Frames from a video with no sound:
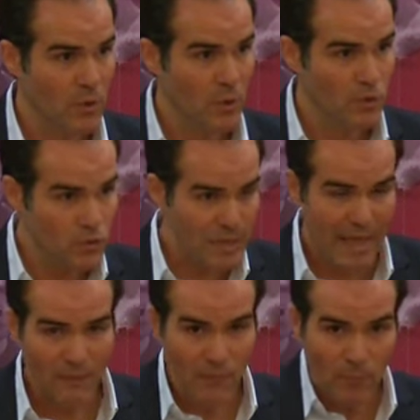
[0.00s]
who
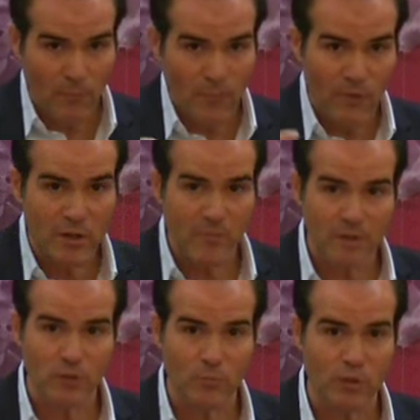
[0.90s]
stand for
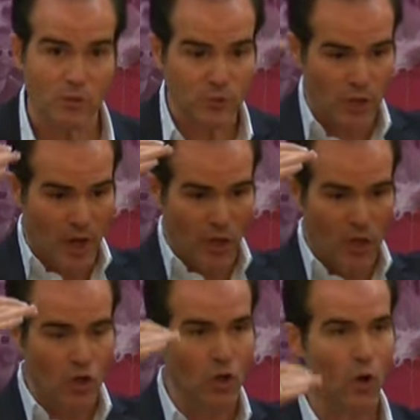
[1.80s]
fundamental principles, are now going
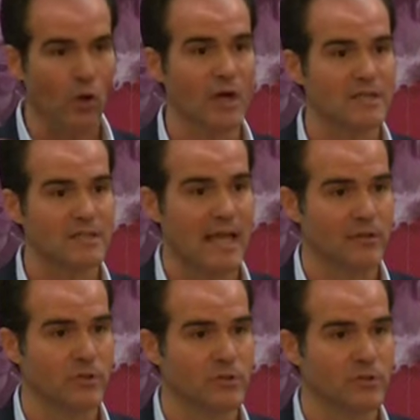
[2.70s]
to lower our
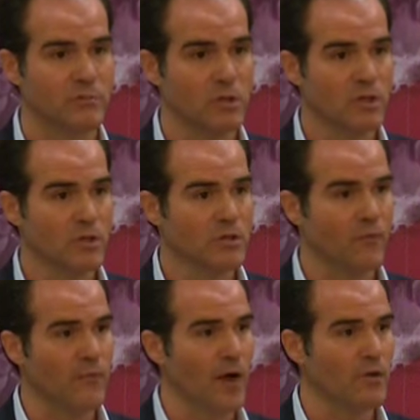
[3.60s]
standards to
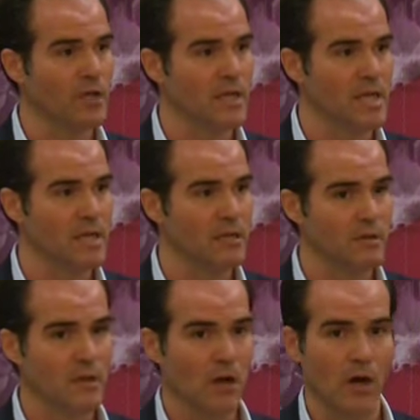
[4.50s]
follow the lead
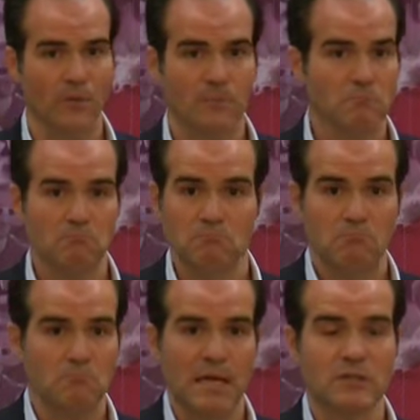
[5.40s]
of
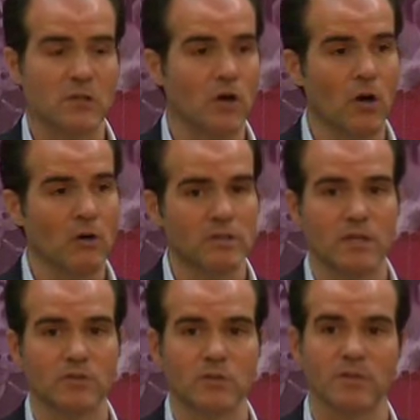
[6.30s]
Mexico and
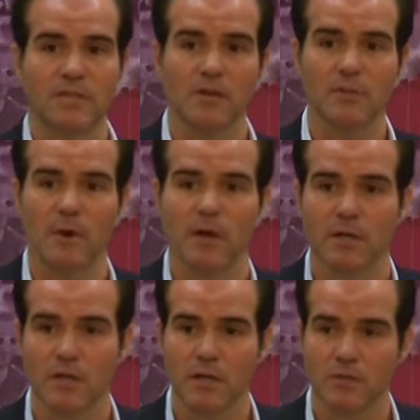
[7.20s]
Central and South
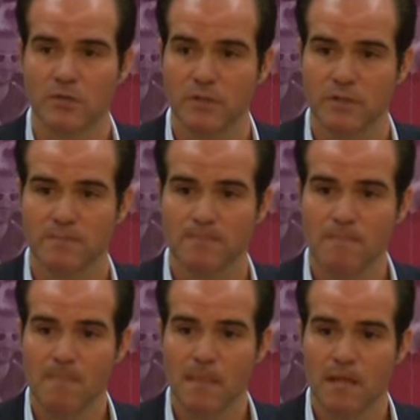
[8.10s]
American countries
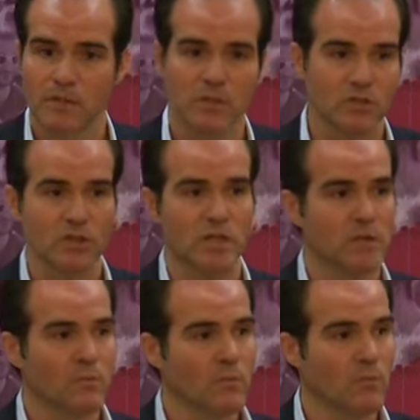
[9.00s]
in
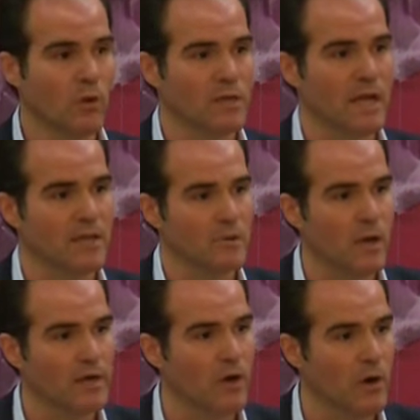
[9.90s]
essentially rolling out the
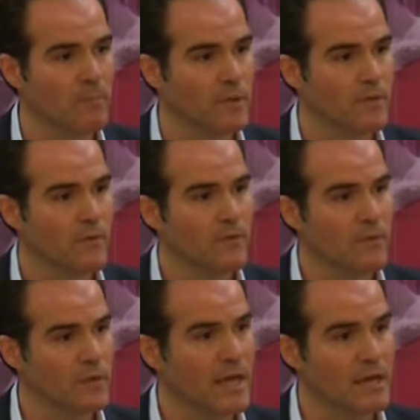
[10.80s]
red carpet
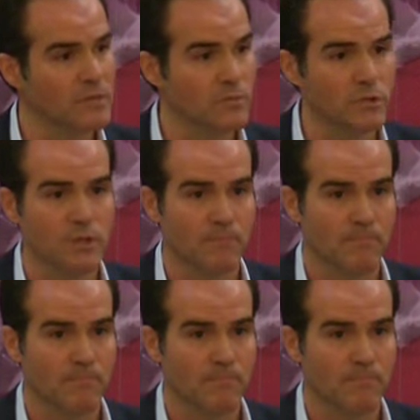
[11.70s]
for the Castro regime.